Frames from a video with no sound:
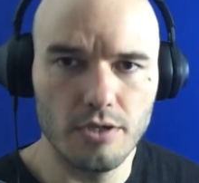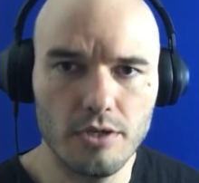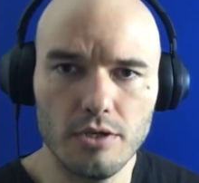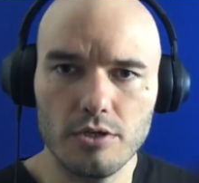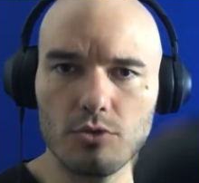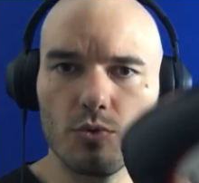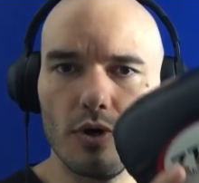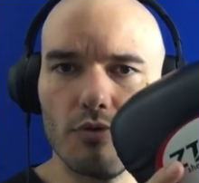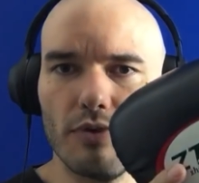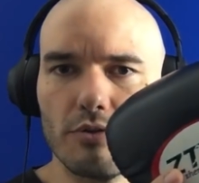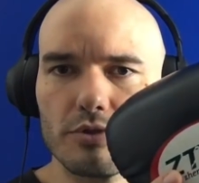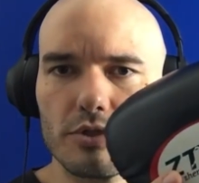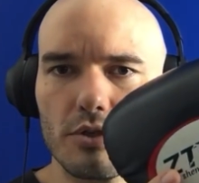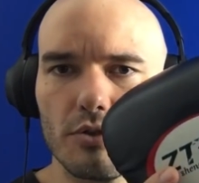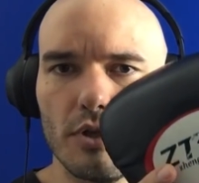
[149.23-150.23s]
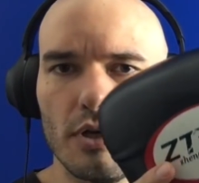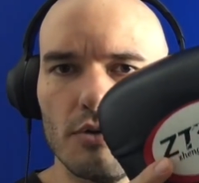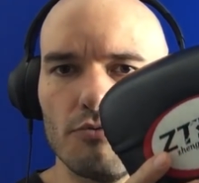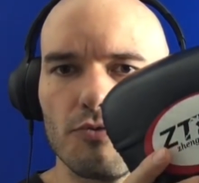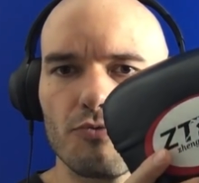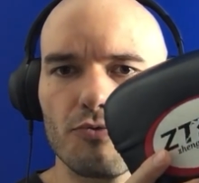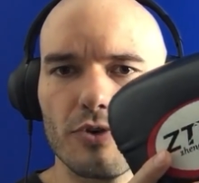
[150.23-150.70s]
12-ounce
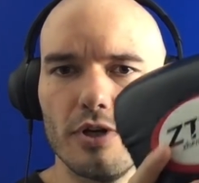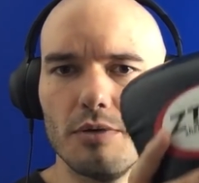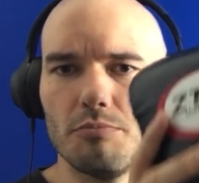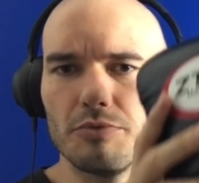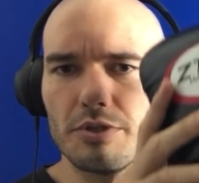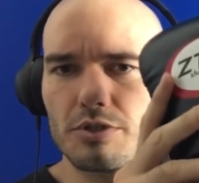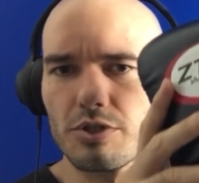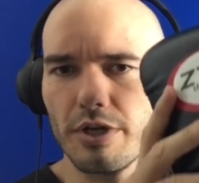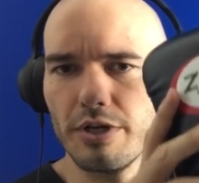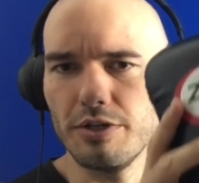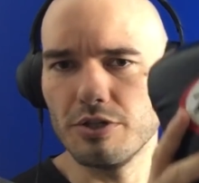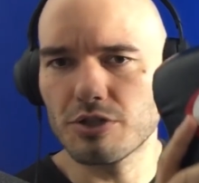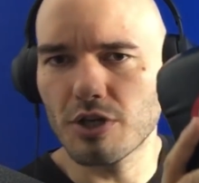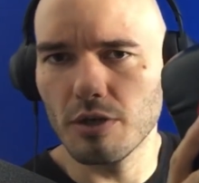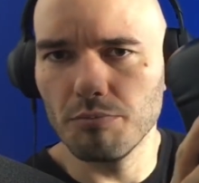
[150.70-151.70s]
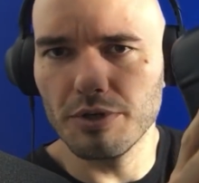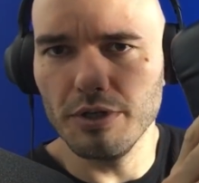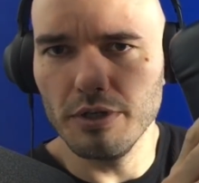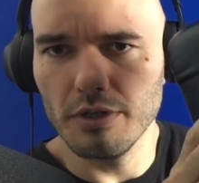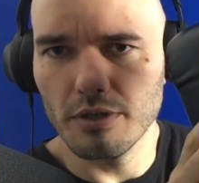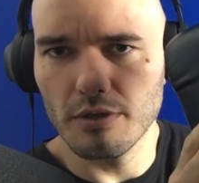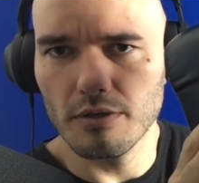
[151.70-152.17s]
glove from this Chinese
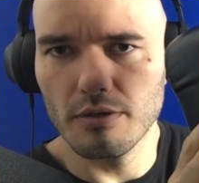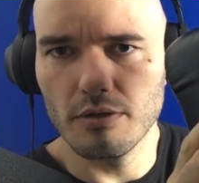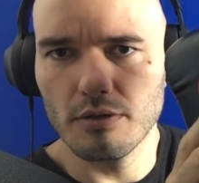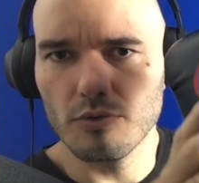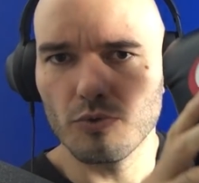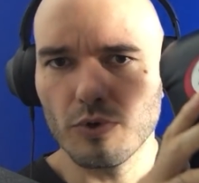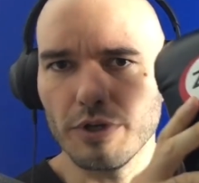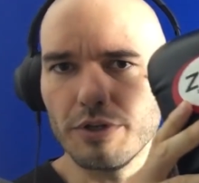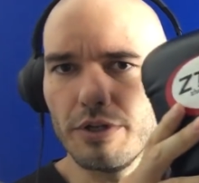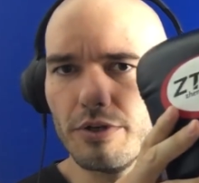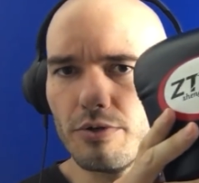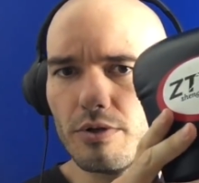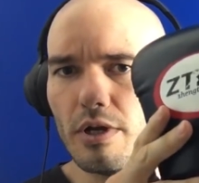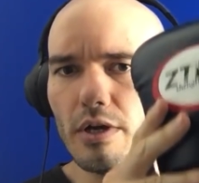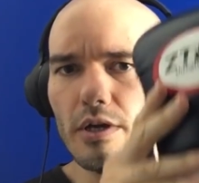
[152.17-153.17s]
company right here.